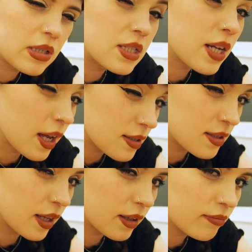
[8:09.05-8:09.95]
test
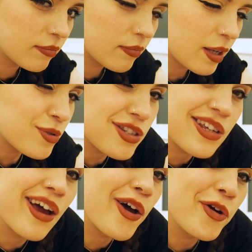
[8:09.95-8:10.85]
it. It was just
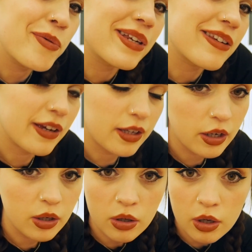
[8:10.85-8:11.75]
like a homey day, you know,